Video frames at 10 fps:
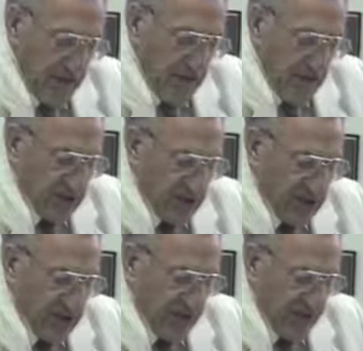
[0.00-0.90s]
you
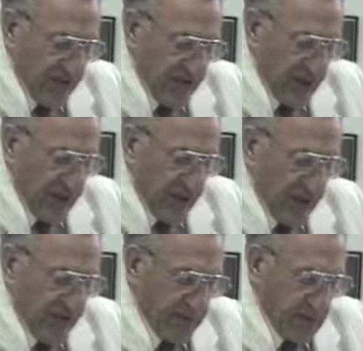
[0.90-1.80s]
just get them opened
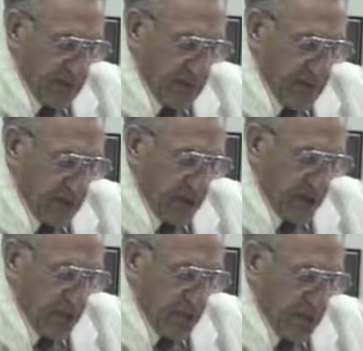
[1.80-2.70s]
up,
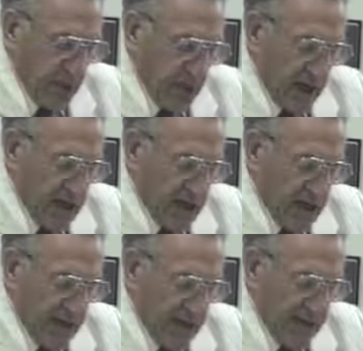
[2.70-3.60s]
don't want to
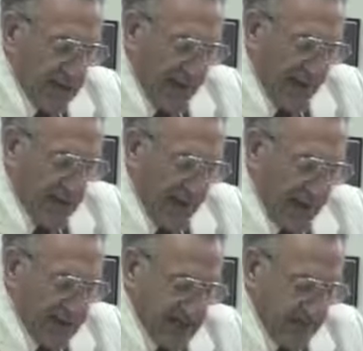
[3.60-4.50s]
just
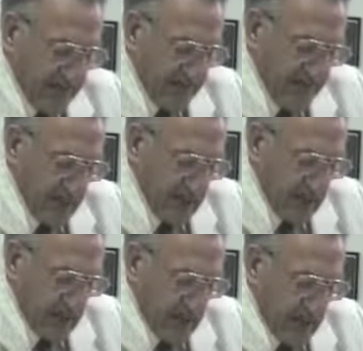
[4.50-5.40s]
bypass them.
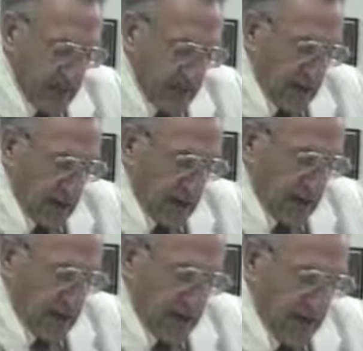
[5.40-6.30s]
Now,
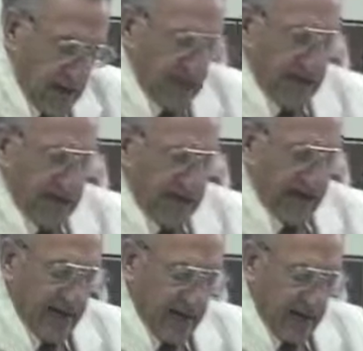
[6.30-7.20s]
we looked at
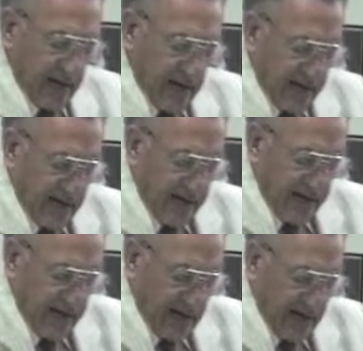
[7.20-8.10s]
that, and what do we
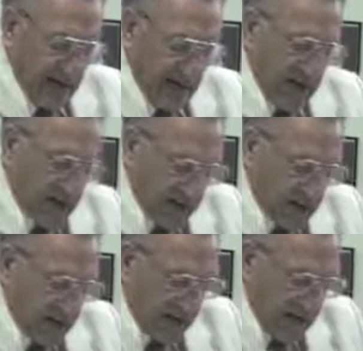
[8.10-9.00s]
think that really means? Well,